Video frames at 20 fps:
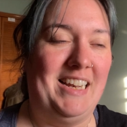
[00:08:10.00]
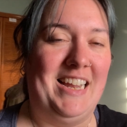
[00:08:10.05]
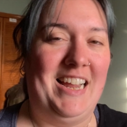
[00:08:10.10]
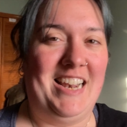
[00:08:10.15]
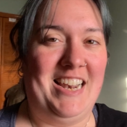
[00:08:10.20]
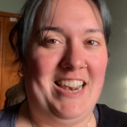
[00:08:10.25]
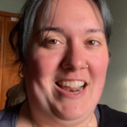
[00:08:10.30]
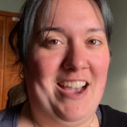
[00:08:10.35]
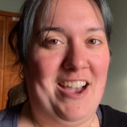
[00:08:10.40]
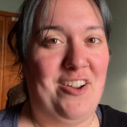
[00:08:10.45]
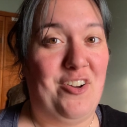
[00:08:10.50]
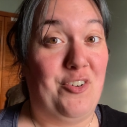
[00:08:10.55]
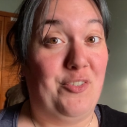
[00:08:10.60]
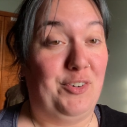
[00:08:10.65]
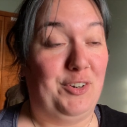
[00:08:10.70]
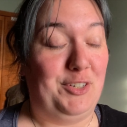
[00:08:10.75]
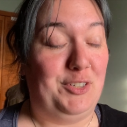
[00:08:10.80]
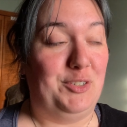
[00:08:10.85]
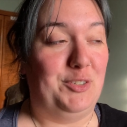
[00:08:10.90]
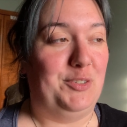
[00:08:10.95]
and not
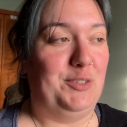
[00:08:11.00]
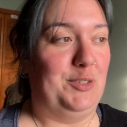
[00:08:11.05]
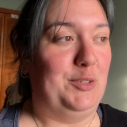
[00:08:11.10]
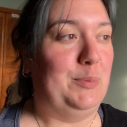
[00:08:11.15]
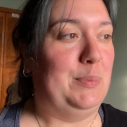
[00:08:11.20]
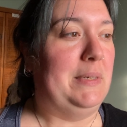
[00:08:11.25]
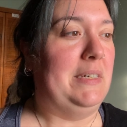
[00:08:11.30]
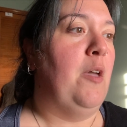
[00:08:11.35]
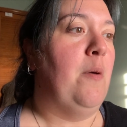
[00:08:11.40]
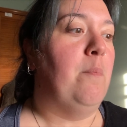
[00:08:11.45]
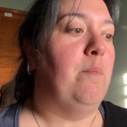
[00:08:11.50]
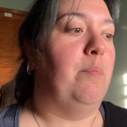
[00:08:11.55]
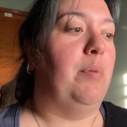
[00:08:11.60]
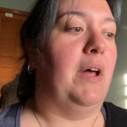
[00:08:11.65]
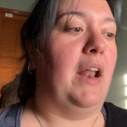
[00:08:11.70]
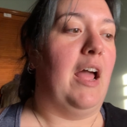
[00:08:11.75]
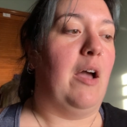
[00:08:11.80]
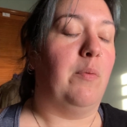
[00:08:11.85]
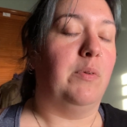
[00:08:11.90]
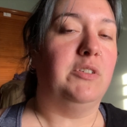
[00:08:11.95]
over YouTube.
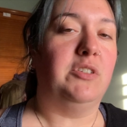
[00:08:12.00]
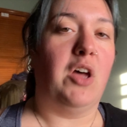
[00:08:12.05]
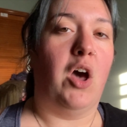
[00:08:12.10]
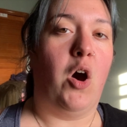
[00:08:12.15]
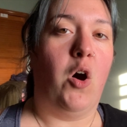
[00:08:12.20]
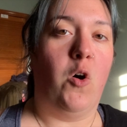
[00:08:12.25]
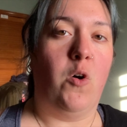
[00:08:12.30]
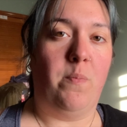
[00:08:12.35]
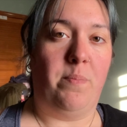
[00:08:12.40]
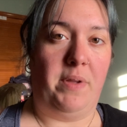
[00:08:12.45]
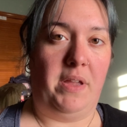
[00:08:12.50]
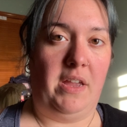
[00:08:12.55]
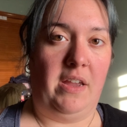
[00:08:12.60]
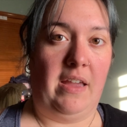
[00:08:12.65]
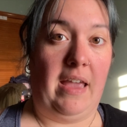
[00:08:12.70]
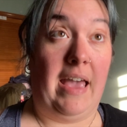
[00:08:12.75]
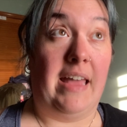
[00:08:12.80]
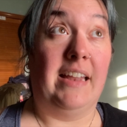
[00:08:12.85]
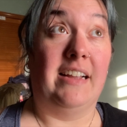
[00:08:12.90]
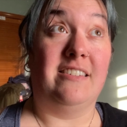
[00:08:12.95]
But I was hoping
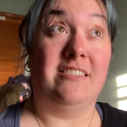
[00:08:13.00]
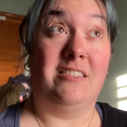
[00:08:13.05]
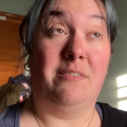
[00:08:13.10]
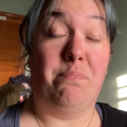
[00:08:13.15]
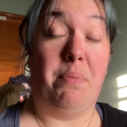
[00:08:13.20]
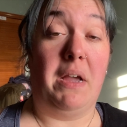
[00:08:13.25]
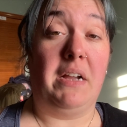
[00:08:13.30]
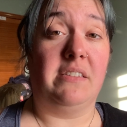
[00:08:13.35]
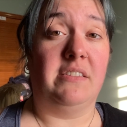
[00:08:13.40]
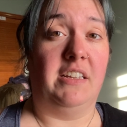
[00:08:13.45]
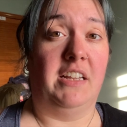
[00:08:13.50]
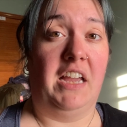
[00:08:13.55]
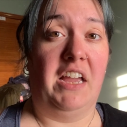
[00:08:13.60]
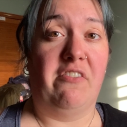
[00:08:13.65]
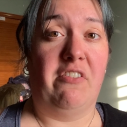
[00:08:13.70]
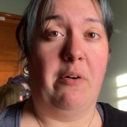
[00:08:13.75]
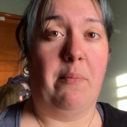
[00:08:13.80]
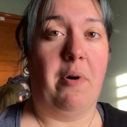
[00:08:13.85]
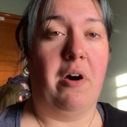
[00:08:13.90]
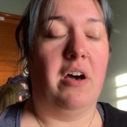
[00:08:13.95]
and expecting, if
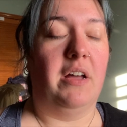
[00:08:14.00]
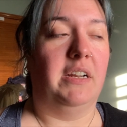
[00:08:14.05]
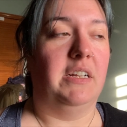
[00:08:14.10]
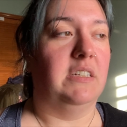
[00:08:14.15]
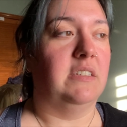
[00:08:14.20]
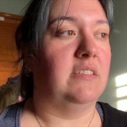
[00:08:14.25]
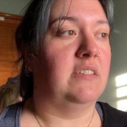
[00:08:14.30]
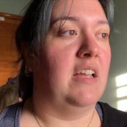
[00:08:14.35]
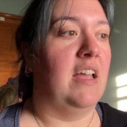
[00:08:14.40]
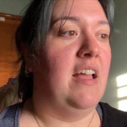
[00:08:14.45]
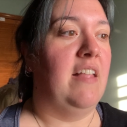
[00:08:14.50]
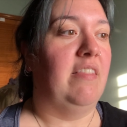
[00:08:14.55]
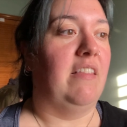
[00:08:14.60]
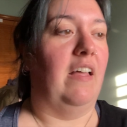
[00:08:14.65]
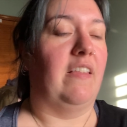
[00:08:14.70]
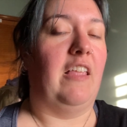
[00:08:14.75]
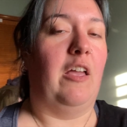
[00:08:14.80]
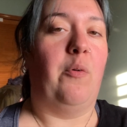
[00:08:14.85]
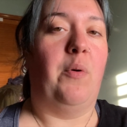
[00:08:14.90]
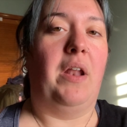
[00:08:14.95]
I'm honest,
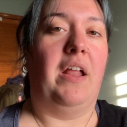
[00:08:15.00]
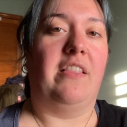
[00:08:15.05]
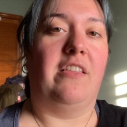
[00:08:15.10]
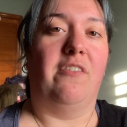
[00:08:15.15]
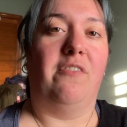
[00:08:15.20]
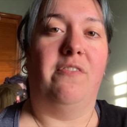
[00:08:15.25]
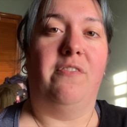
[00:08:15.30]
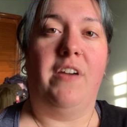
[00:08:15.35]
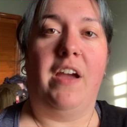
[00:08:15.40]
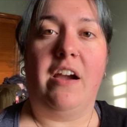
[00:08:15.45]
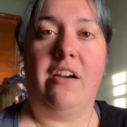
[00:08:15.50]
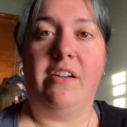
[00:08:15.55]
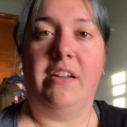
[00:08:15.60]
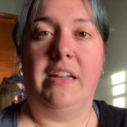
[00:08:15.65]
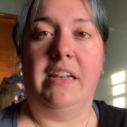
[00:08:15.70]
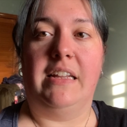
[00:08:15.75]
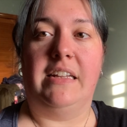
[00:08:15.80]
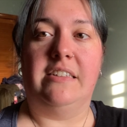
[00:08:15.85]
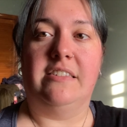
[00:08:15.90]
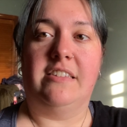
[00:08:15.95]
that they would at the very
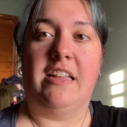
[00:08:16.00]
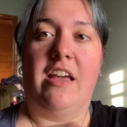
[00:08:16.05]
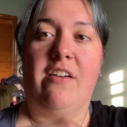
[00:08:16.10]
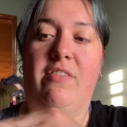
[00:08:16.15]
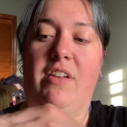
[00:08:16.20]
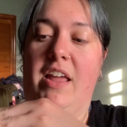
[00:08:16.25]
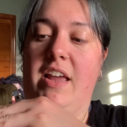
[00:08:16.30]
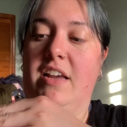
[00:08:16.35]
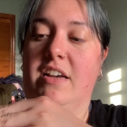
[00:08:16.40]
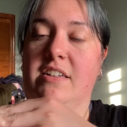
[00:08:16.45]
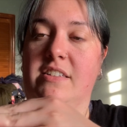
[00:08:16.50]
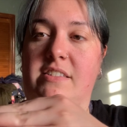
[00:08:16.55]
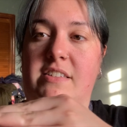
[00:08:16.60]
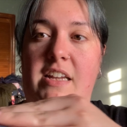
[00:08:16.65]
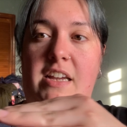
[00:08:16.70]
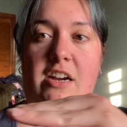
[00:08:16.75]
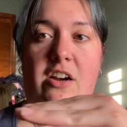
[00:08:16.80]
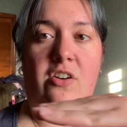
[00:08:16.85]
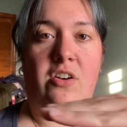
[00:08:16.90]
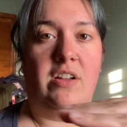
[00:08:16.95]
least have like a
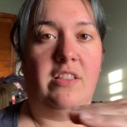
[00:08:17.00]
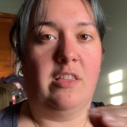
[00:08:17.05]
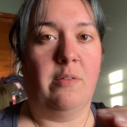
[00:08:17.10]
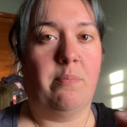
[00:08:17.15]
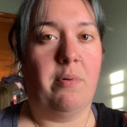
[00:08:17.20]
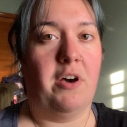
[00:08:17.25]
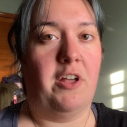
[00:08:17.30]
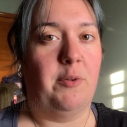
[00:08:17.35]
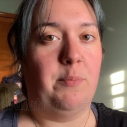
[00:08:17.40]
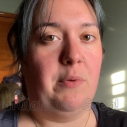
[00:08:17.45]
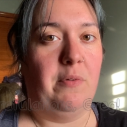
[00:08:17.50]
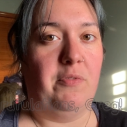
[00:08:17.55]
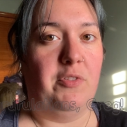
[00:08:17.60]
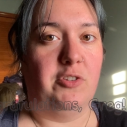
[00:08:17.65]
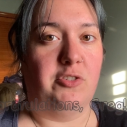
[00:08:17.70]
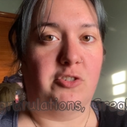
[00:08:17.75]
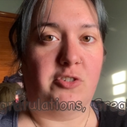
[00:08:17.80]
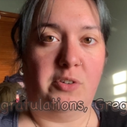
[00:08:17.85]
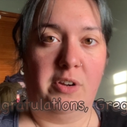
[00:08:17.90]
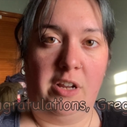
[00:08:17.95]
ticker at the bottom of the
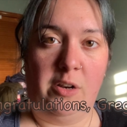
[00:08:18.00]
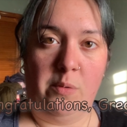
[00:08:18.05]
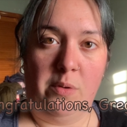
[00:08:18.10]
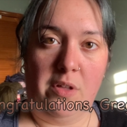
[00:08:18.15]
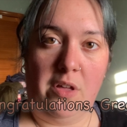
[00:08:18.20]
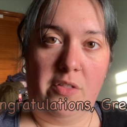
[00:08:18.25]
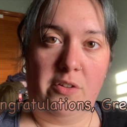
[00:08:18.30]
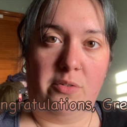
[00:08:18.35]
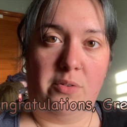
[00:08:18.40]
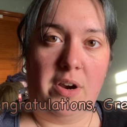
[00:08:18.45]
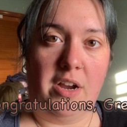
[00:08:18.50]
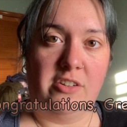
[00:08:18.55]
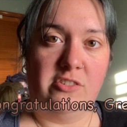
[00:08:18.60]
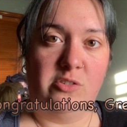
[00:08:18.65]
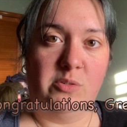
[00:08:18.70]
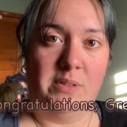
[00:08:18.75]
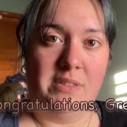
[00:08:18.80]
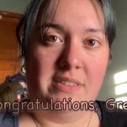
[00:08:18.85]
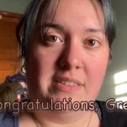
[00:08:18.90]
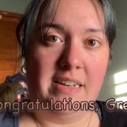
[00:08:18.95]
screen with all the
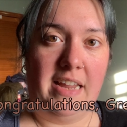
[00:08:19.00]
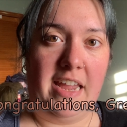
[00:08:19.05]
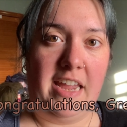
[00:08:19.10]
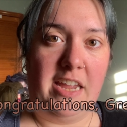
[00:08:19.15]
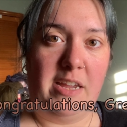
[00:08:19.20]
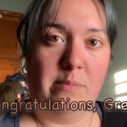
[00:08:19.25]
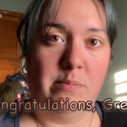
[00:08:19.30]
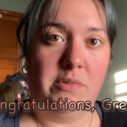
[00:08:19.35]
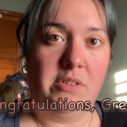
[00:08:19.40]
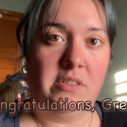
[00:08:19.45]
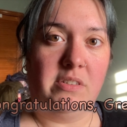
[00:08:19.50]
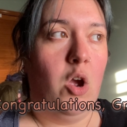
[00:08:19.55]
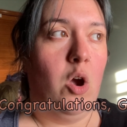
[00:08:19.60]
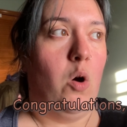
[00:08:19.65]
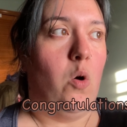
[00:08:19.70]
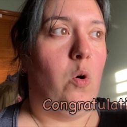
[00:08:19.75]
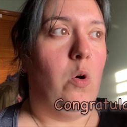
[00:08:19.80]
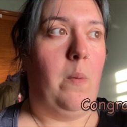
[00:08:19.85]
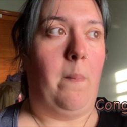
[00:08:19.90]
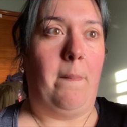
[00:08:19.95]
graduates' names
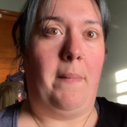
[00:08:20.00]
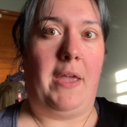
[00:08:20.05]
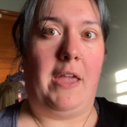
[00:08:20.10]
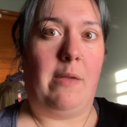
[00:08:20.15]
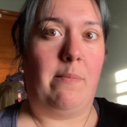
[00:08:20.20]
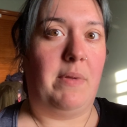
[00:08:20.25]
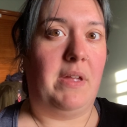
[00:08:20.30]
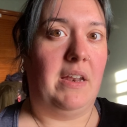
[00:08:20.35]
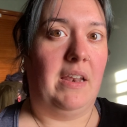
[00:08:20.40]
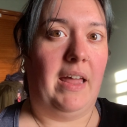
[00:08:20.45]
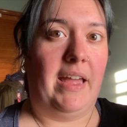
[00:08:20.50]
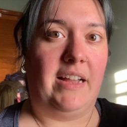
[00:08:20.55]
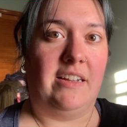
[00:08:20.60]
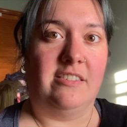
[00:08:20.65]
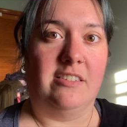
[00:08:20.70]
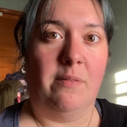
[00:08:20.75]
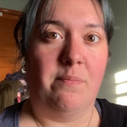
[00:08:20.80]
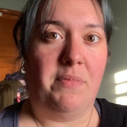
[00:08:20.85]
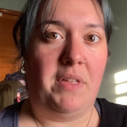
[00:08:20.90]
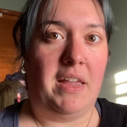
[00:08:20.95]
or maybe like
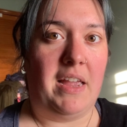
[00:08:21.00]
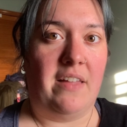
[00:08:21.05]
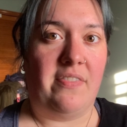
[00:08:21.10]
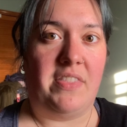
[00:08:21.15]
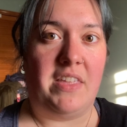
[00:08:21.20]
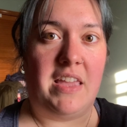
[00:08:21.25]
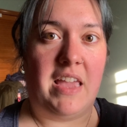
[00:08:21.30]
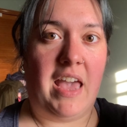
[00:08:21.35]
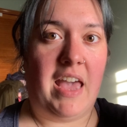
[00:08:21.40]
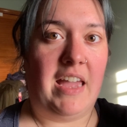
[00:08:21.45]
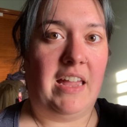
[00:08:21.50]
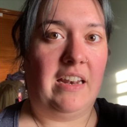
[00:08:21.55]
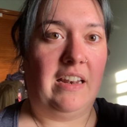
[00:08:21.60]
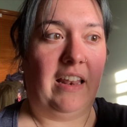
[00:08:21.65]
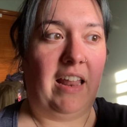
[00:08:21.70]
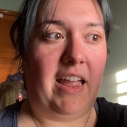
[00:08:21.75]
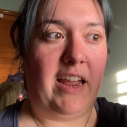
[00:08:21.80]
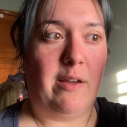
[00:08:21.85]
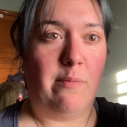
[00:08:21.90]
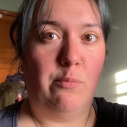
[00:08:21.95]
something at the end
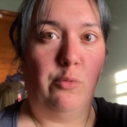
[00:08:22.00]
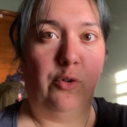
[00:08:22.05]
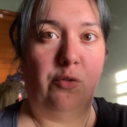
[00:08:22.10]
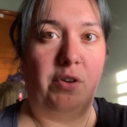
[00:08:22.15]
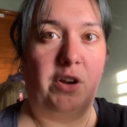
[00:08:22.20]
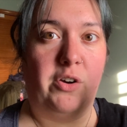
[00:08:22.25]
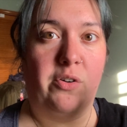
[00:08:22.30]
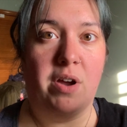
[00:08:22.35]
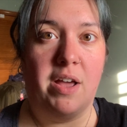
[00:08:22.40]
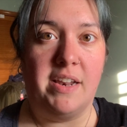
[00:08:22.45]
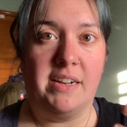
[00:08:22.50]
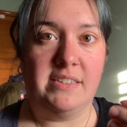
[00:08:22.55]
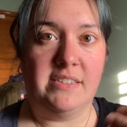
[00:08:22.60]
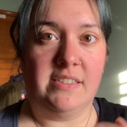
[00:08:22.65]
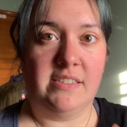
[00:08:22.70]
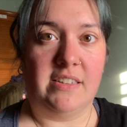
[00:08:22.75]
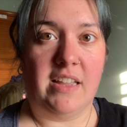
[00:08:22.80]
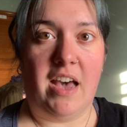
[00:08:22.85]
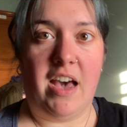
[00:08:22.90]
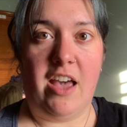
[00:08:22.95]
like movie credit
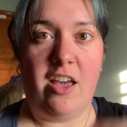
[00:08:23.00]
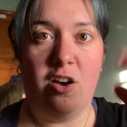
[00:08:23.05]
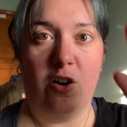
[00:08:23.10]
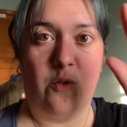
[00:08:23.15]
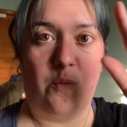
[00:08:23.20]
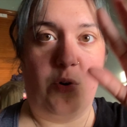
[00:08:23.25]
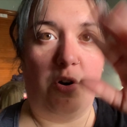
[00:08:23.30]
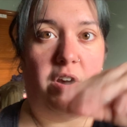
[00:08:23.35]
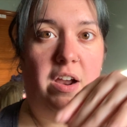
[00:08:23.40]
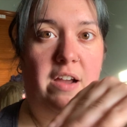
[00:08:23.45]
style where